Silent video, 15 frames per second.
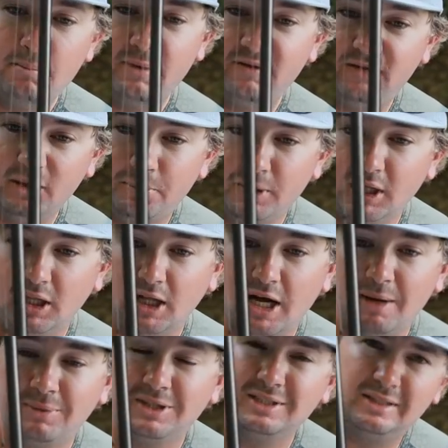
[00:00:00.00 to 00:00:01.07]
Been flipping it a
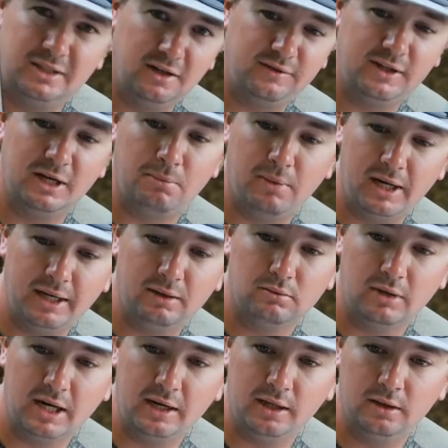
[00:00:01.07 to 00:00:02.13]
lot because it's tough to get a bite
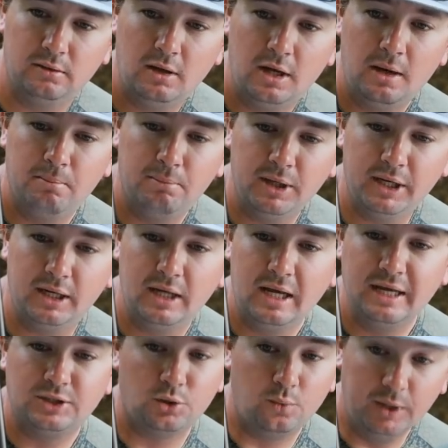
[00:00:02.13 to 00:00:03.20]
right now, but
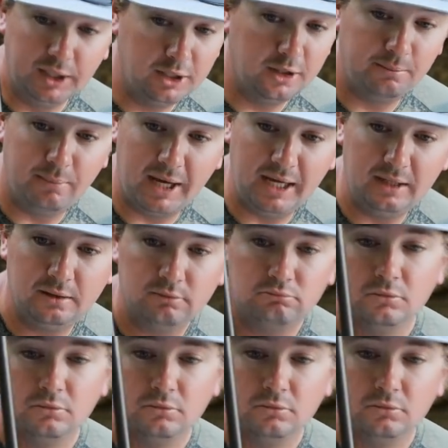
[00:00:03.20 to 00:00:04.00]
it's a really good bait.